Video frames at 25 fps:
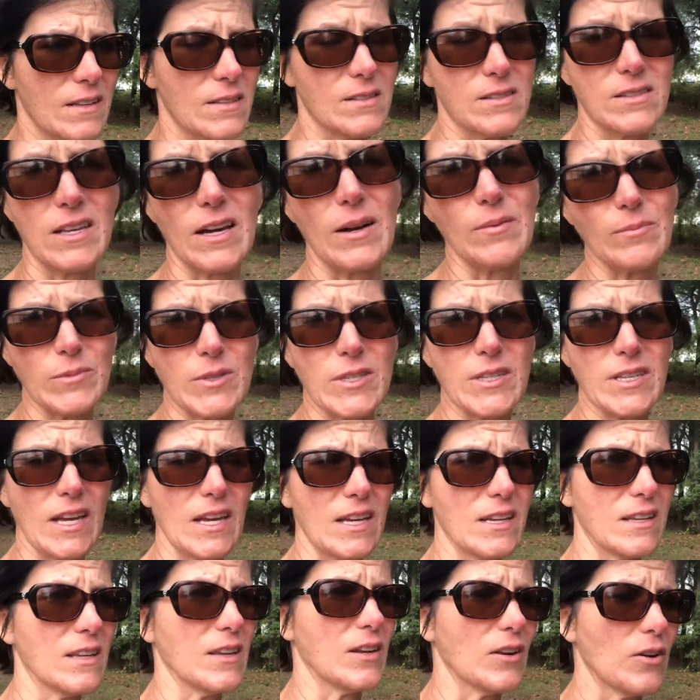Some
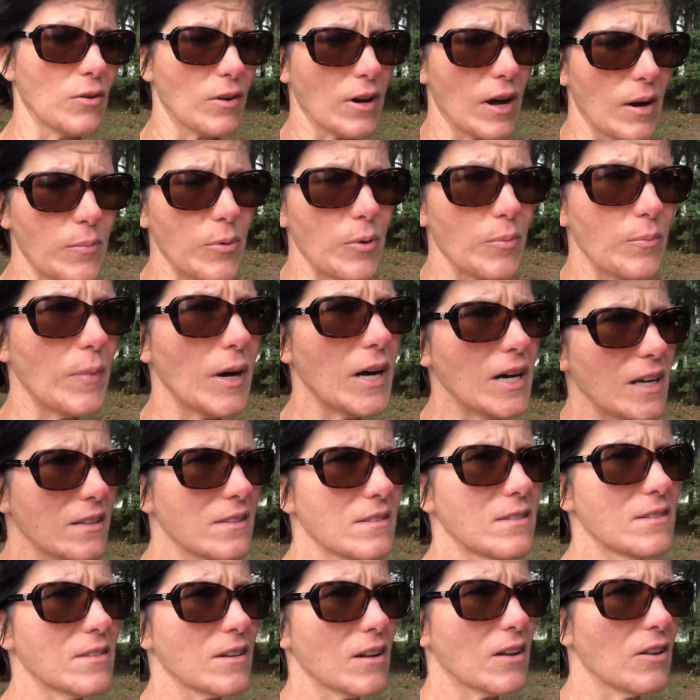said, a couple
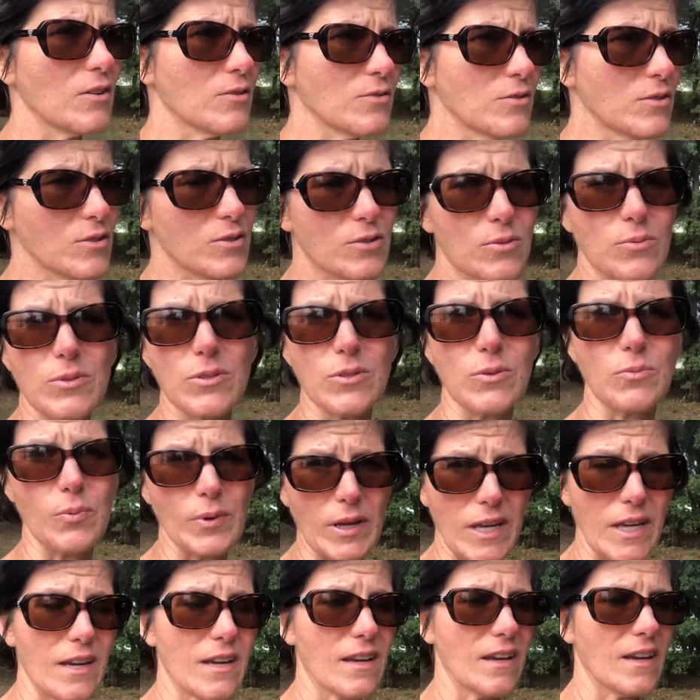months. The closest was a
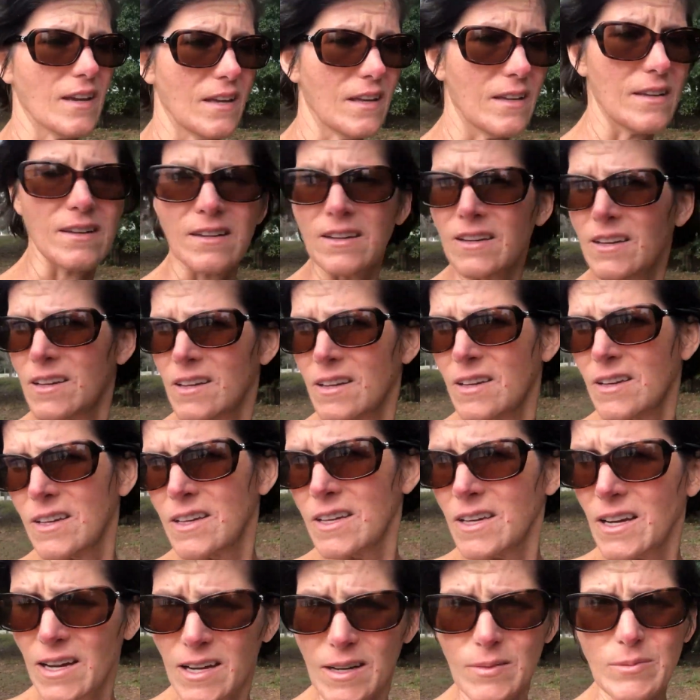week. And
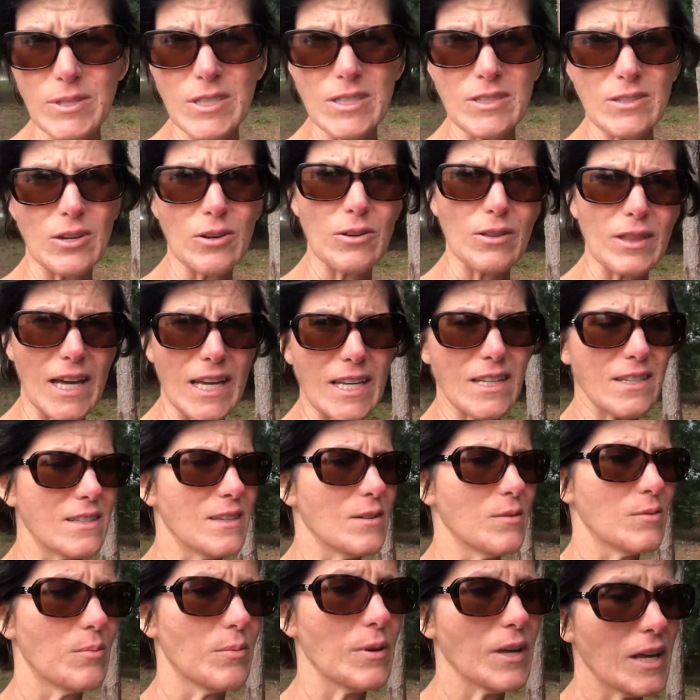since her legs
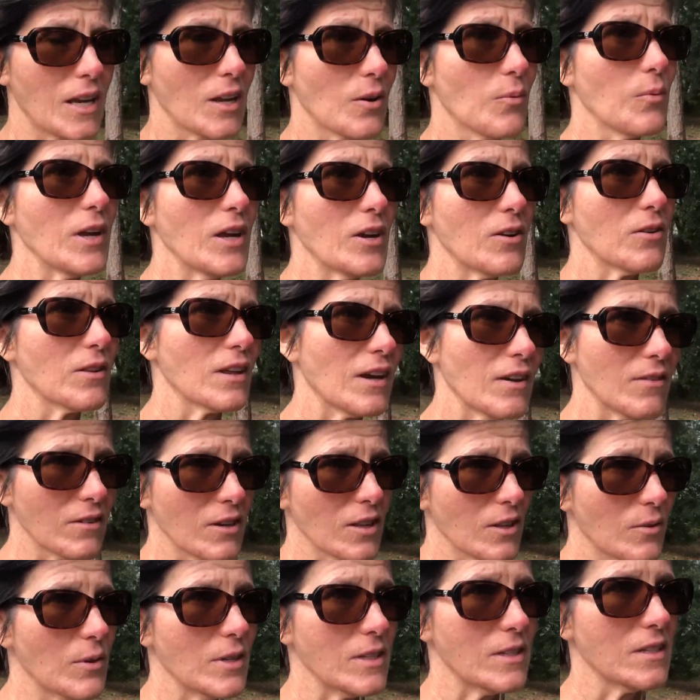seemed to be getting weaker, that
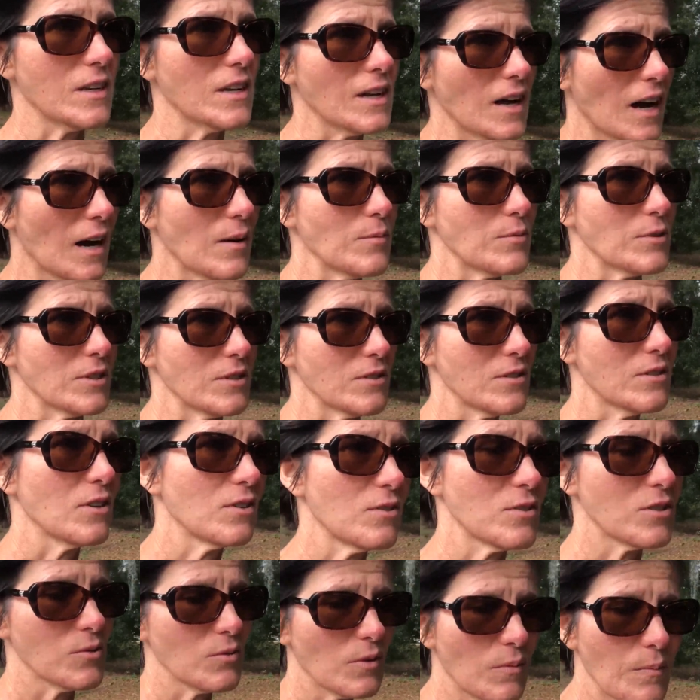really wasn't an option. So
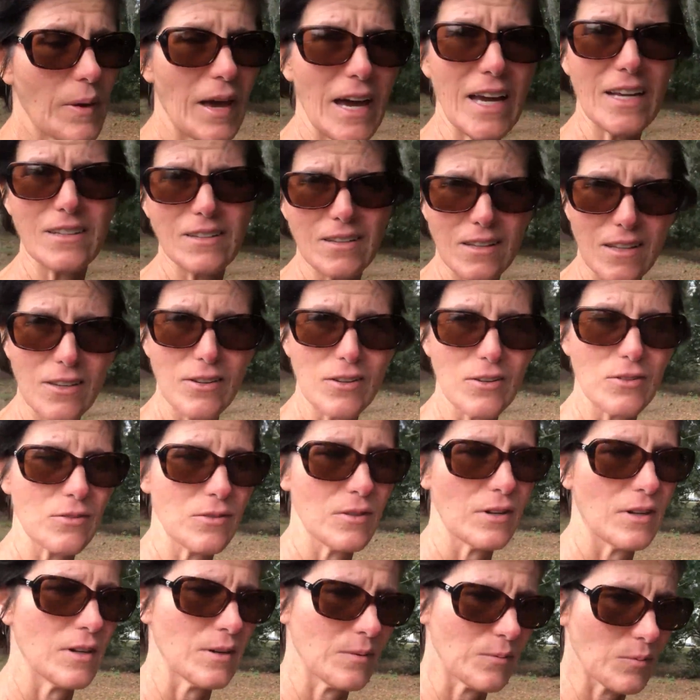she went back to
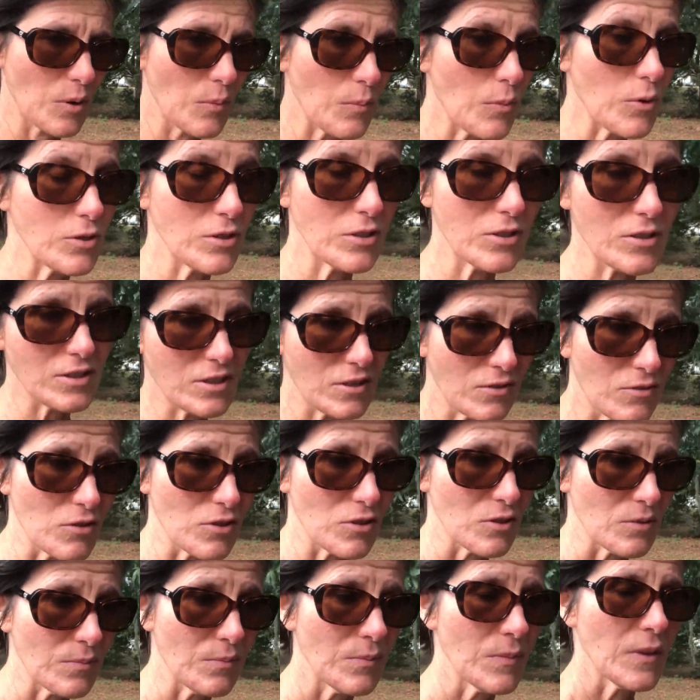the emergency
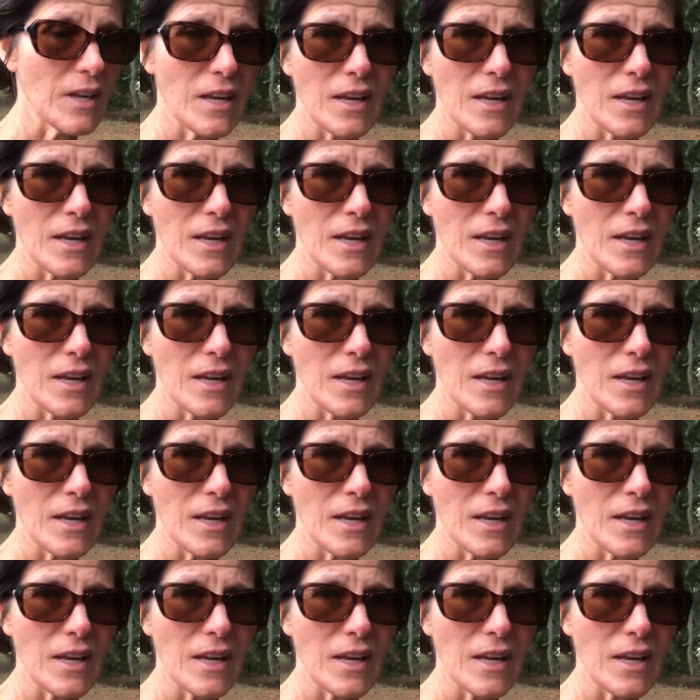room